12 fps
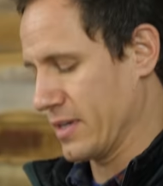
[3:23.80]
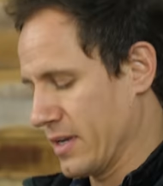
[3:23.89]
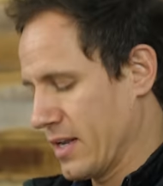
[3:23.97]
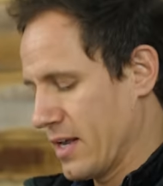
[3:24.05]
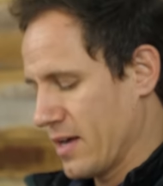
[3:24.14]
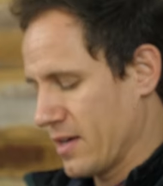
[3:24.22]

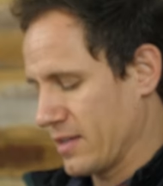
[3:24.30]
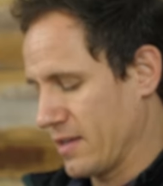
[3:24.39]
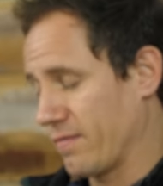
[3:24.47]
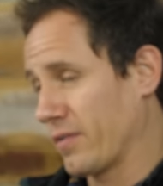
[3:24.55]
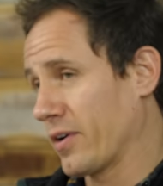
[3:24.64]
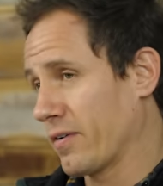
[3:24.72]
and
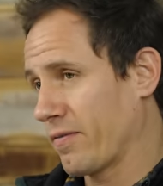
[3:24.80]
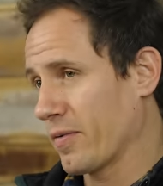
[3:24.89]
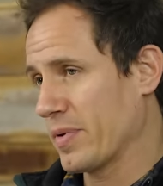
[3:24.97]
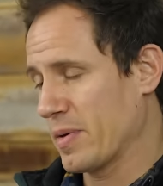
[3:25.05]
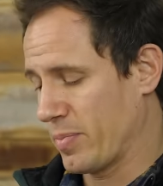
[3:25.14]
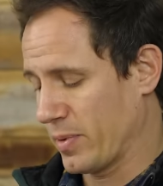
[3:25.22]
they've learned
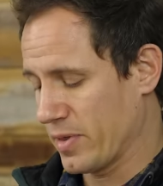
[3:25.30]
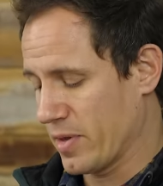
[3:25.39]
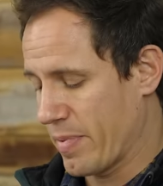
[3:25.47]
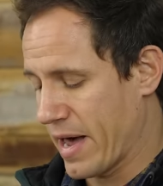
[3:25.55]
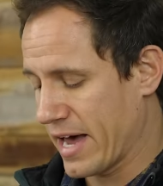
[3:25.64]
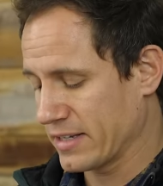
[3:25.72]
from people in
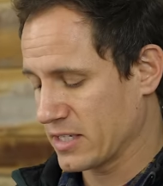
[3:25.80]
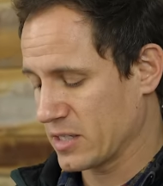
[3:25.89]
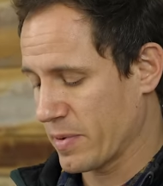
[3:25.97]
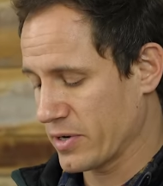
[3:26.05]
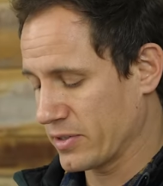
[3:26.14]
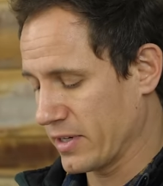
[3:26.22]
the past,
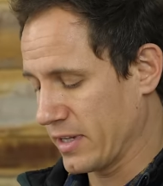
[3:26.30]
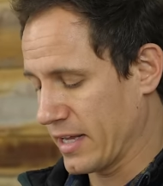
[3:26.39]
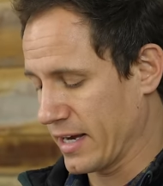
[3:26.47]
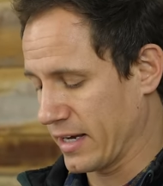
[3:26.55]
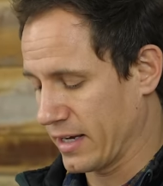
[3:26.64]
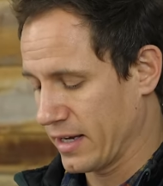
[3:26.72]
especially
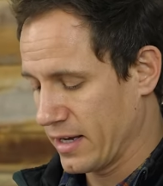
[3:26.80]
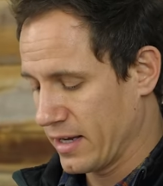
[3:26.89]
like